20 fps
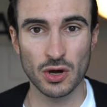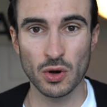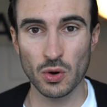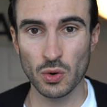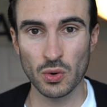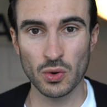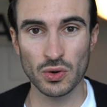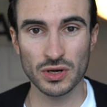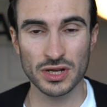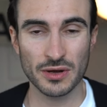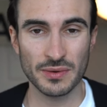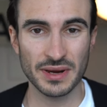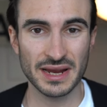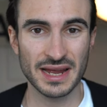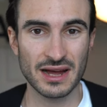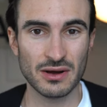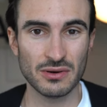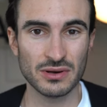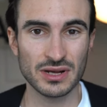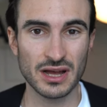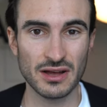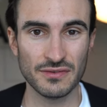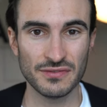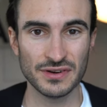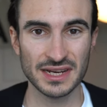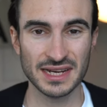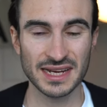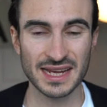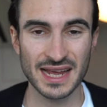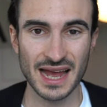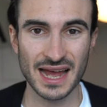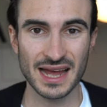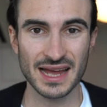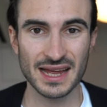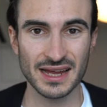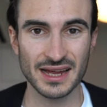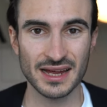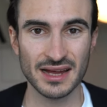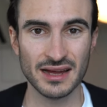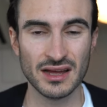or going out covered in cat
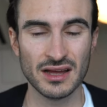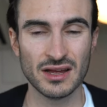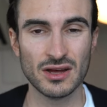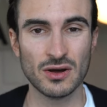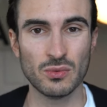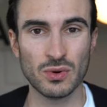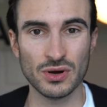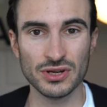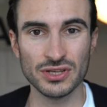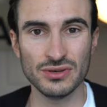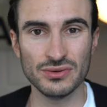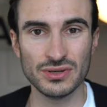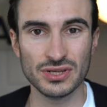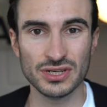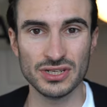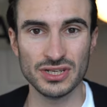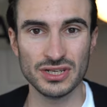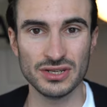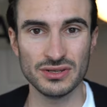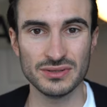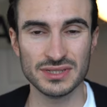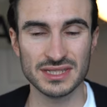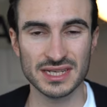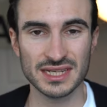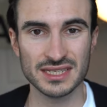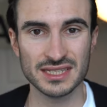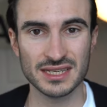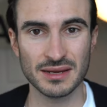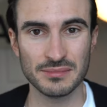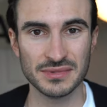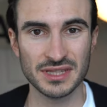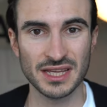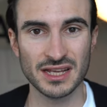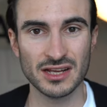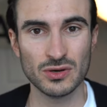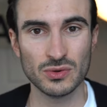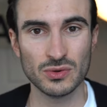hair, what you can use is something